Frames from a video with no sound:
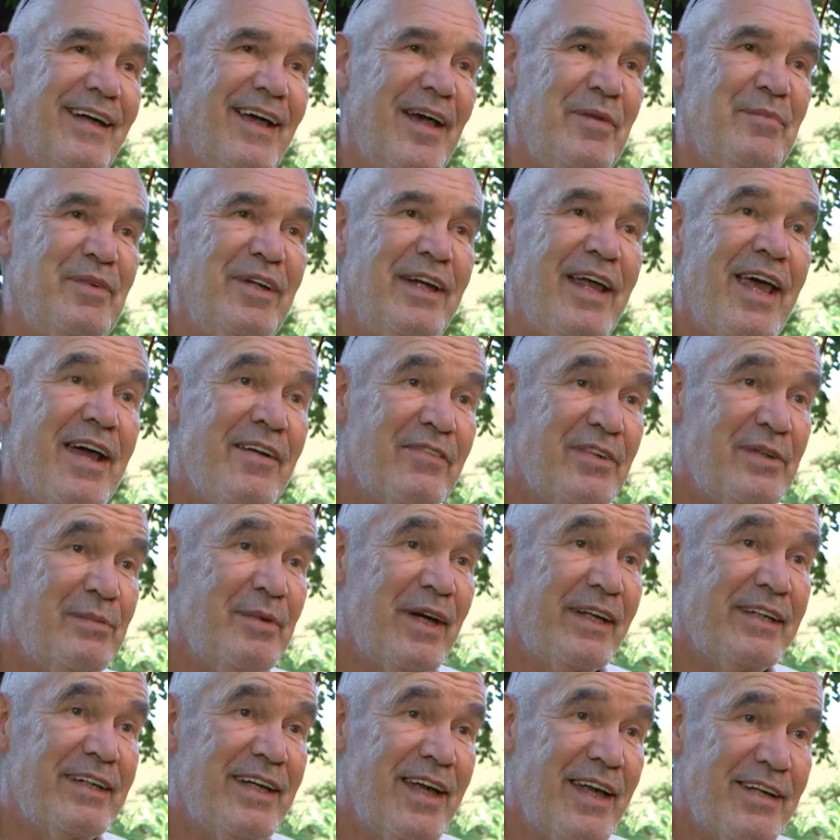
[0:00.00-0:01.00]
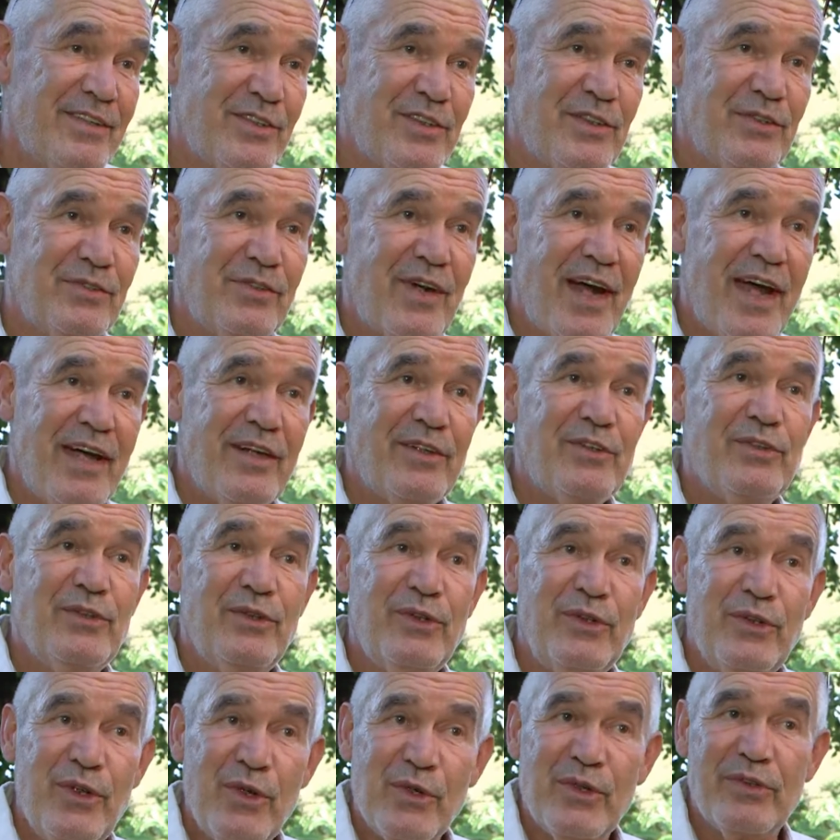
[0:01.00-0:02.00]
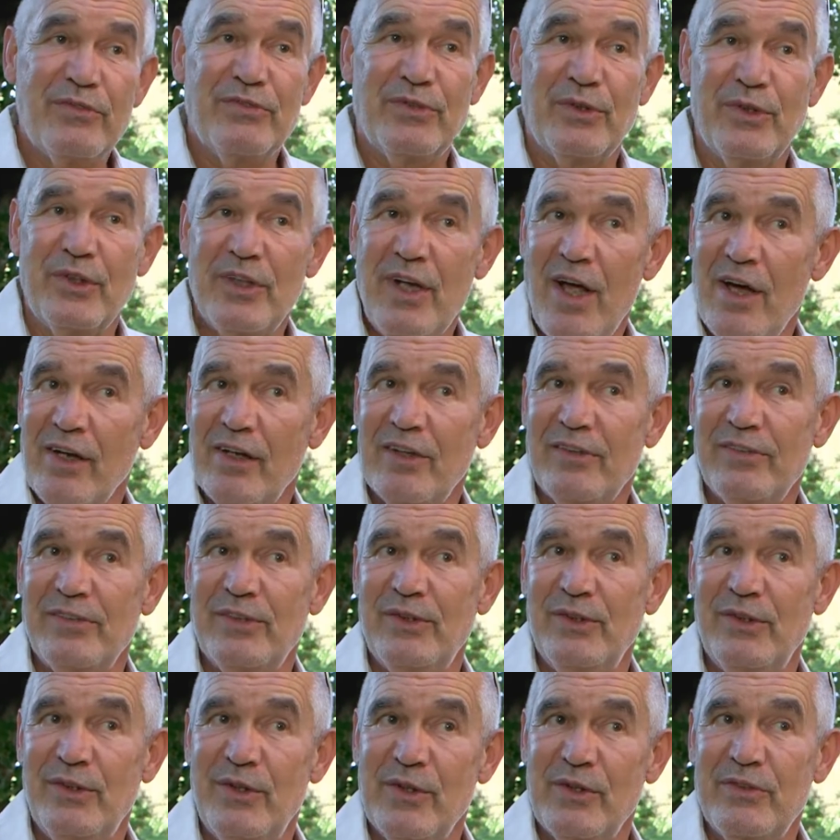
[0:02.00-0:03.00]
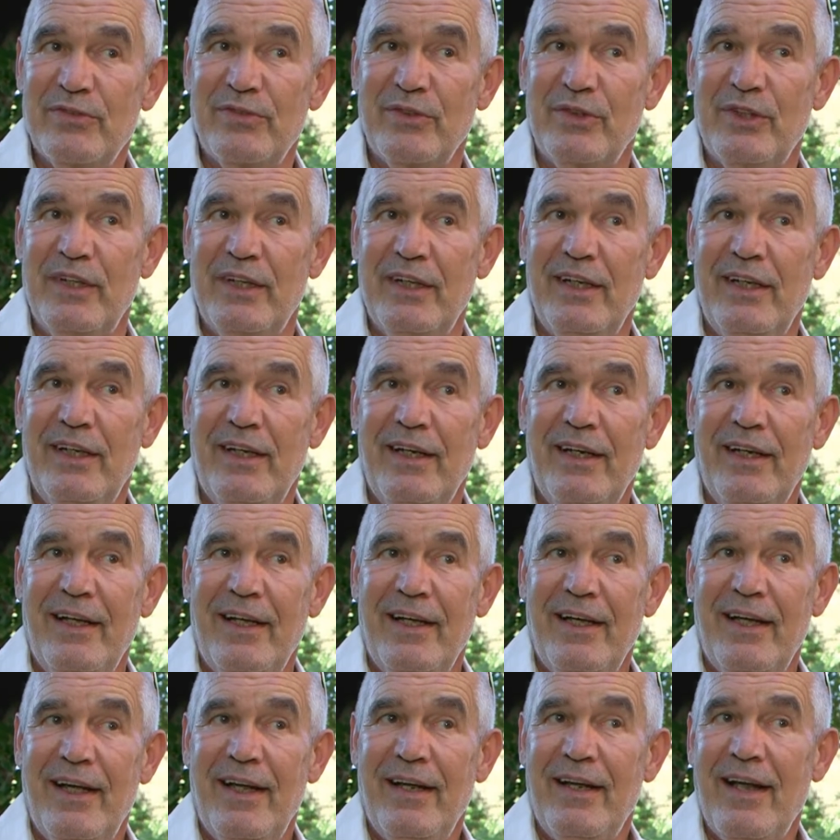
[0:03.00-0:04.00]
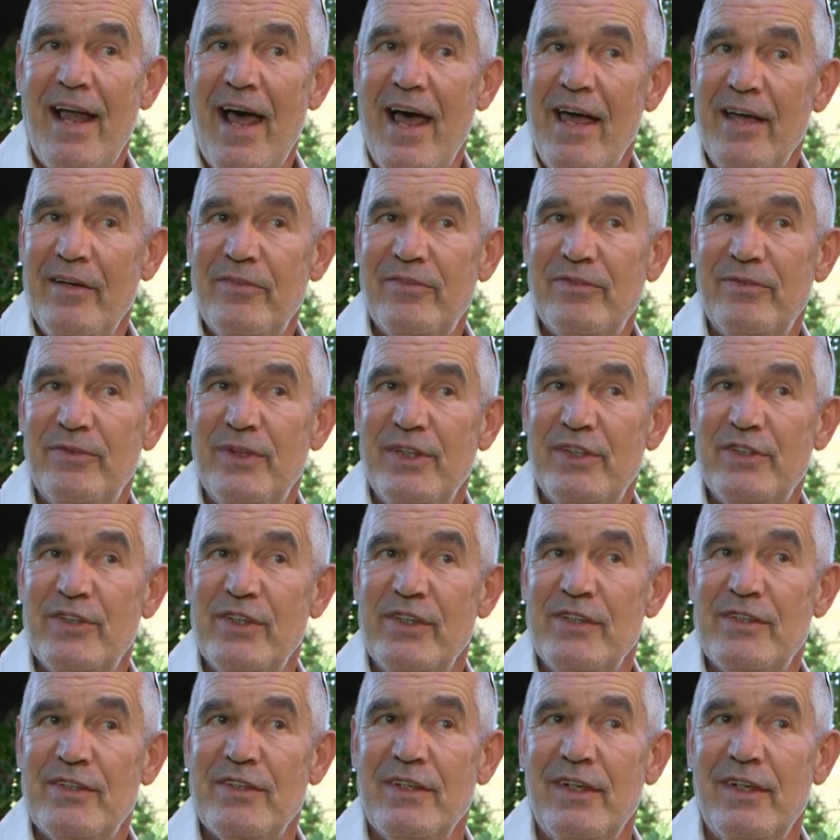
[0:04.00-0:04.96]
I mean, everybody has the right to look for luck, to look for a life which